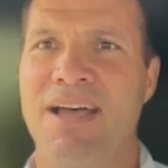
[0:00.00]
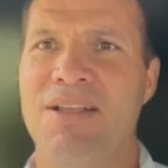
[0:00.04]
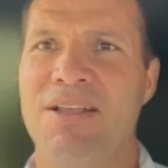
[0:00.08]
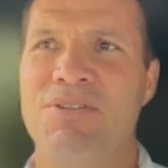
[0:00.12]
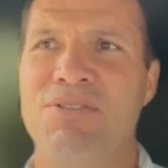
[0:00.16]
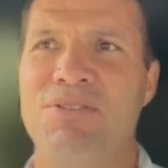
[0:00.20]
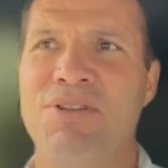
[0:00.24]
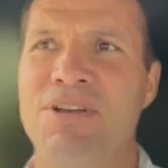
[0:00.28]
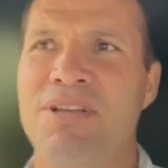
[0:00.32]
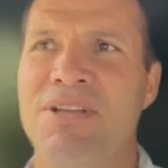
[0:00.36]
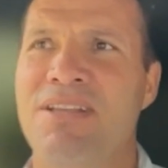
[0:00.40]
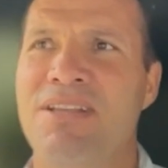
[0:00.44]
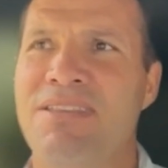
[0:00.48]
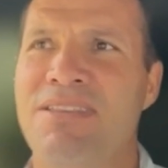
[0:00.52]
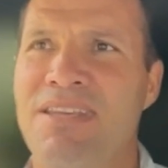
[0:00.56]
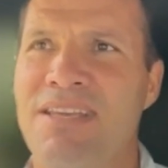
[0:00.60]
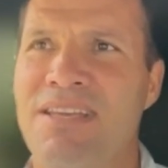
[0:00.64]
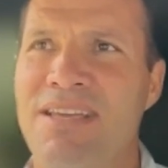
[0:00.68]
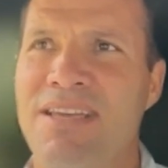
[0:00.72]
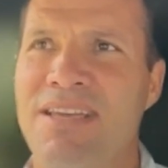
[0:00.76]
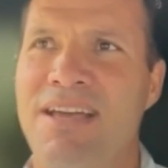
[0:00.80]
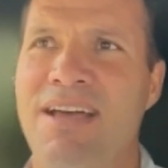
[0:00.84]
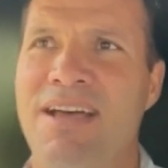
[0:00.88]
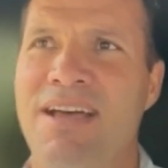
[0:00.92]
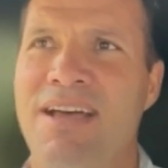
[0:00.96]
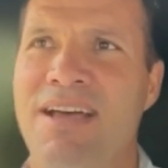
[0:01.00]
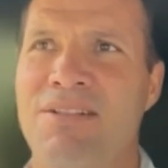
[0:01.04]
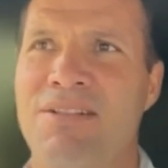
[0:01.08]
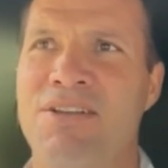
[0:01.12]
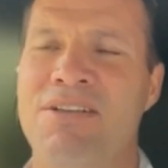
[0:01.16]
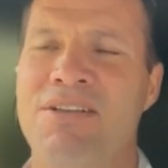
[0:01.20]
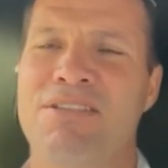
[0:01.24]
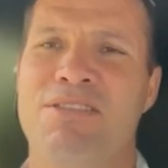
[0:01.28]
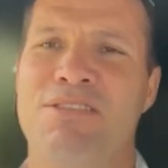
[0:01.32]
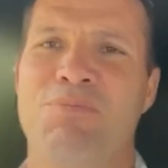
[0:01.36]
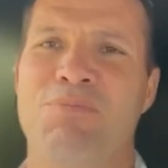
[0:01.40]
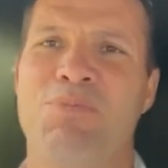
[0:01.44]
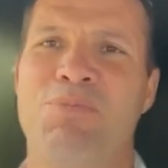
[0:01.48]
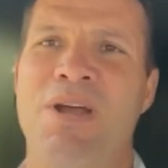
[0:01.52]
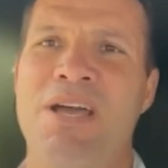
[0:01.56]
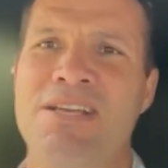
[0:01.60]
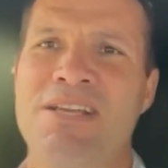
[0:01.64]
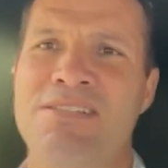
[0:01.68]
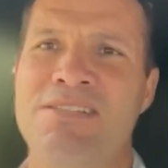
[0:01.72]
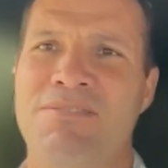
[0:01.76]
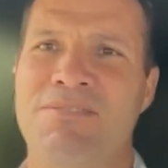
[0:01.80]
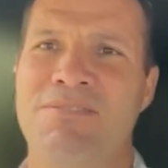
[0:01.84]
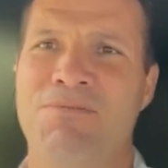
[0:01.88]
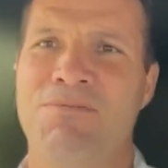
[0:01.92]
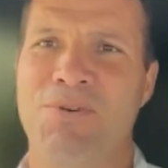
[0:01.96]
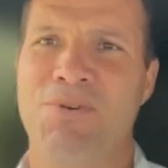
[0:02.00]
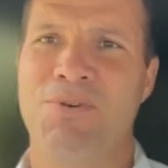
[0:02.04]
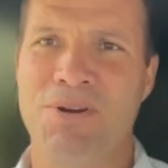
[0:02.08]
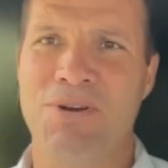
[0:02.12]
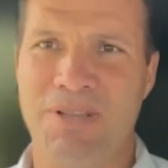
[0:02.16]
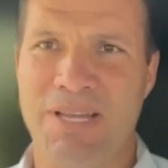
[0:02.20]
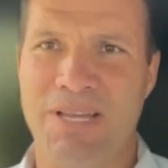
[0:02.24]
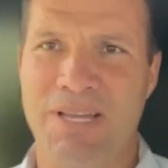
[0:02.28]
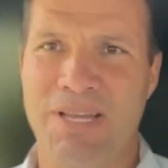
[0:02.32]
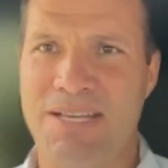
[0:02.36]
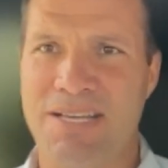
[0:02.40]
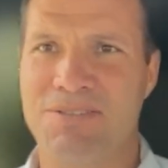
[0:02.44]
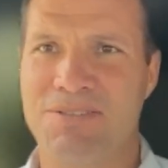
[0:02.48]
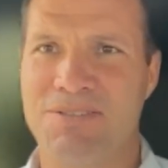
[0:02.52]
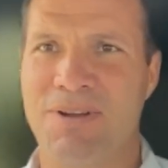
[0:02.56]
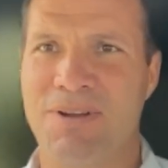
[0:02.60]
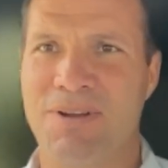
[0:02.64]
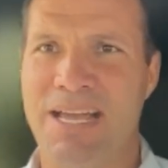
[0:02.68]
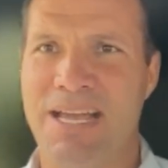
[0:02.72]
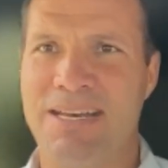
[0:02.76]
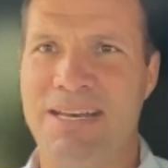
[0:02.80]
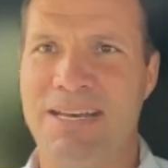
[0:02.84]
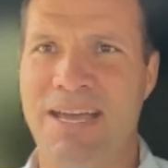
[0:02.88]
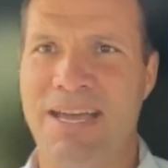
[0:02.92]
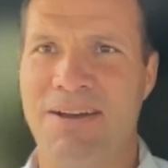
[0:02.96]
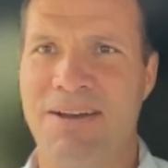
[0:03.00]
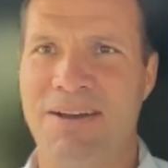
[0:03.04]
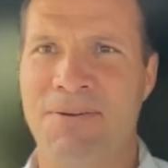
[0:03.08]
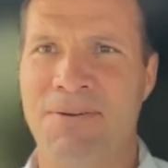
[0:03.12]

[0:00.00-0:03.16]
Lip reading: Look at the price of fertilizer right now.